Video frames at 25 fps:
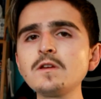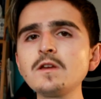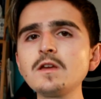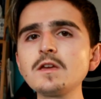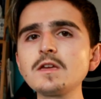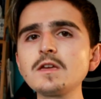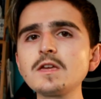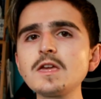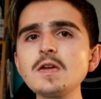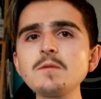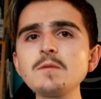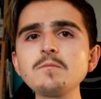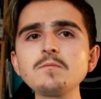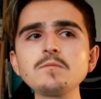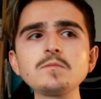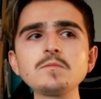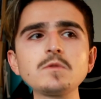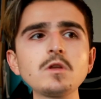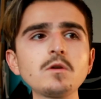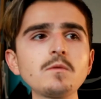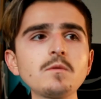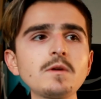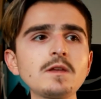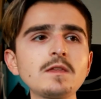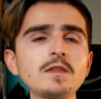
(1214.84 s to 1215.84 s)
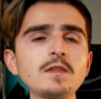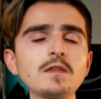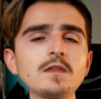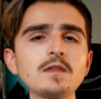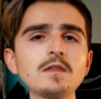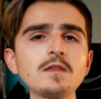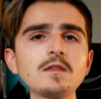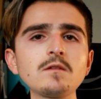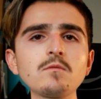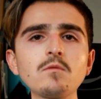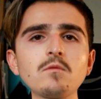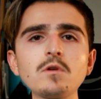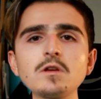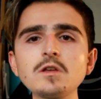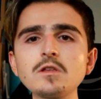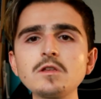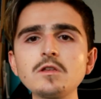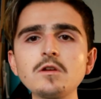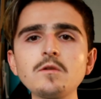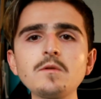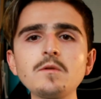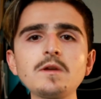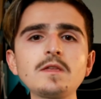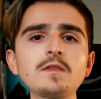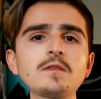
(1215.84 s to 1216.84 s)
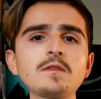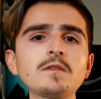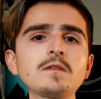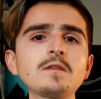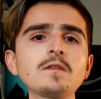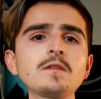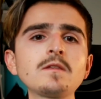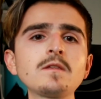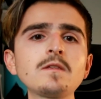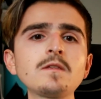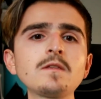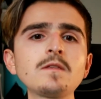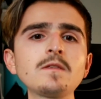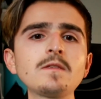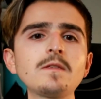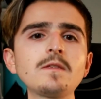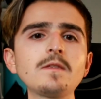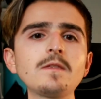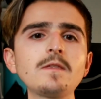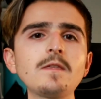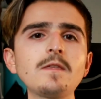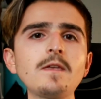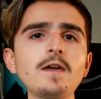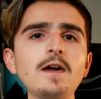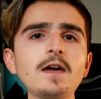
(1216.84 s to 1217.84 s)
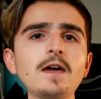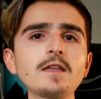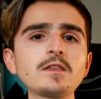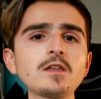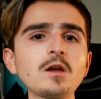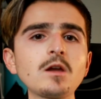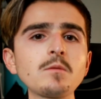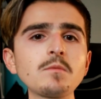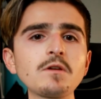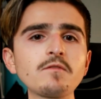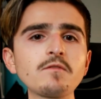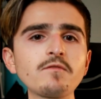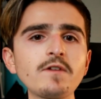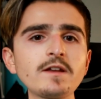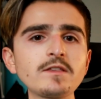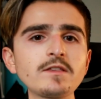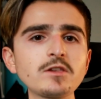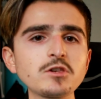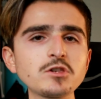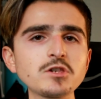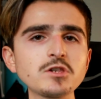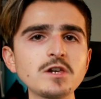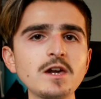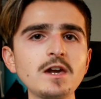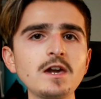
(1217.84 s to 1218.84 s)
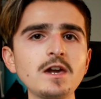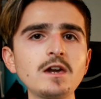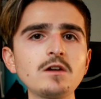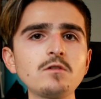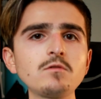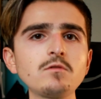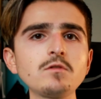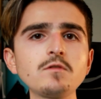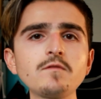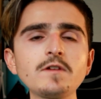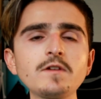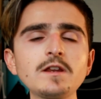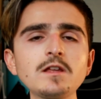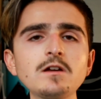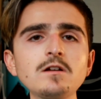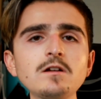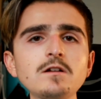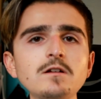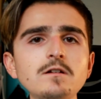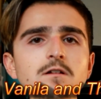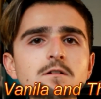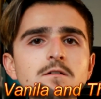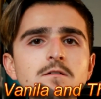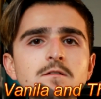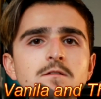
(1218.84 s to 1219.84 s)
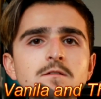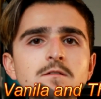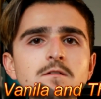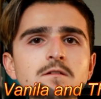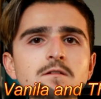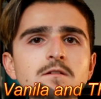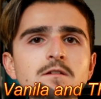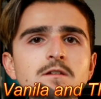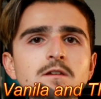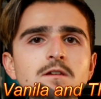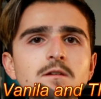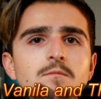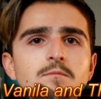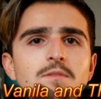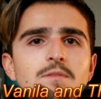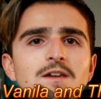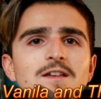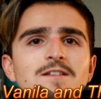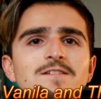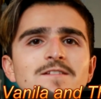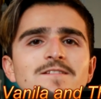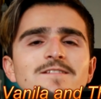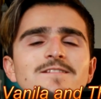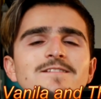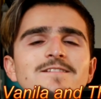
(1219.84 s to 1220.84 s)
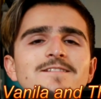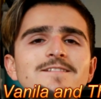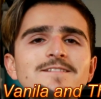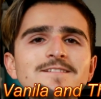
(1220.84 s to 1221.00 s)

keep doing what you're doing, and don't be afraid to share who you really are. Peace.